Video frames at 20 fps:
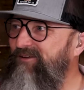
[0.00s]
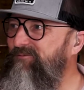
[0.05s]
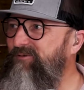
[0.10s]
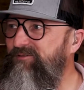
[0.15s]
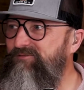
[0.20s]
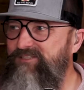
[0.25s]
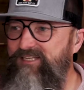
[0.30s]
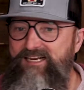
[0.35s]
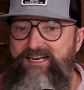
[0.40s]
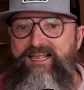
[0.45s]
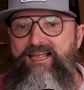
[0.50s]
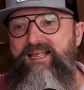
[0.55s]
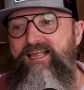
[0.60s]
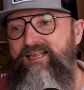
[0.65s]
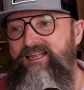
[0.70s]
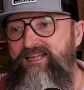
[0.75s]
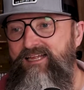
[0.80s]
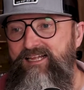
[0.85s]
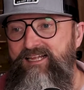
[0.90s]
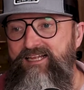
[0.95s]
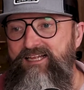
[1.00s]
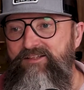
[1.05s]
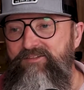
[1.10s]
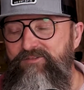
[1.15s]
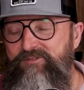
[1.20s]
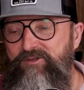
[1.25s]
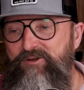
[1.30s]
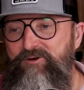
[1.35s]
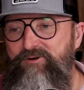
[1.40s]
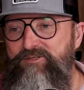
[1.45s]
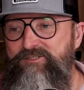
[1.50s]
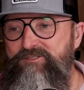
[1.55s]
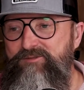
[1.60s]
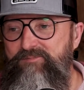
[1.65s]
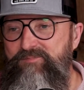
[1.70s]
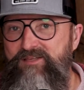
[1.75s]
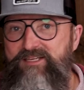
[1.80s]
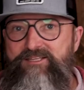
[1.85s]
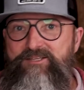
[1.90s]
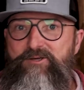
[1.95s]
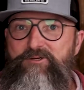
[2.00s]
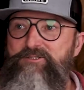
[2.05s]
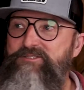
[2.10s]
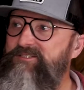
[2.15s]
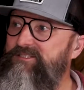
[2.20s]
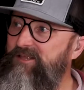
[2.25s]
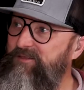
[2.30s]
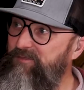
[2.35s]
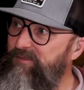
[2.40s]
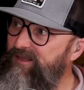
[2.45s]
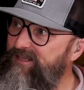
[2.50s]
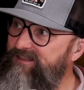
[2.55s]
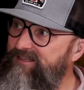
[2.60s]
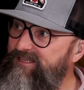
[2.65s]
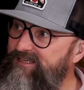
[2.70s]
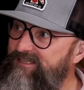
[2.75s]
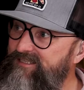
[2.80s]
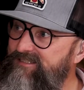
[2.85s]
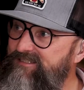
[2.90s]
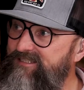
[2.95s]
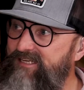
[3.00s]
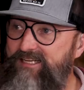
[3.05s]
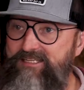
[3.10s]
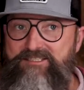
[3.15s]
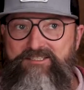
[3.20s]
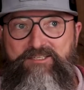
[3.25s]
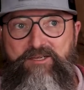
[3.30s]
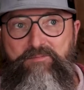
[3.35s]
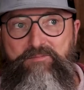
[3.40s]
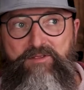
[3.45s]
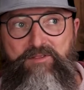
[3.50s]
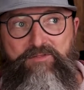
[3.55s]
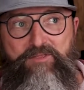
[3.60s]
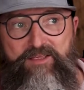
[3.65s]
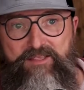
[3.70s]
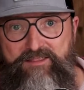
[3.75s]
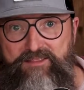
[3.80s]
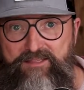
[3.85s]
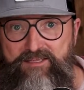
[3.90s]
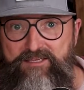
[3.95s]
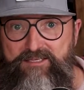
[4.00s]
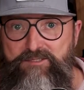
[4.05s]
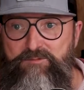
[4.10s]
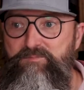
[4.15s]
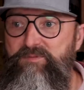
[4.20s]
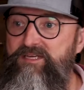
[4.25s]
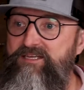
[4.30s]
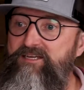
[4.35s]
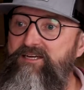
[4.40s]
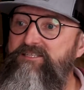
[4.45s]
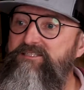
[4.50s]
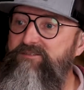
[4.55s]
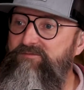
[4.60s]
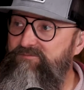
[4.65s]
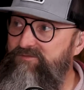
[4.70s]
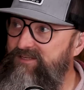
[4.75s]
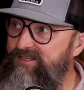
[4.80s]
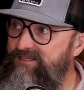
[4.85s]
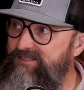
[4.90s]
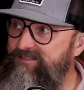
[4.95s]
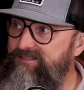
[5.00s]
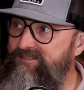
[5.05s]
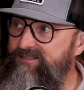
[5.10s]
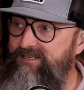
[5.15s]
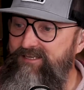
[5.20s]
We've said, hey, there are some theologians that think this and some that think this because of this.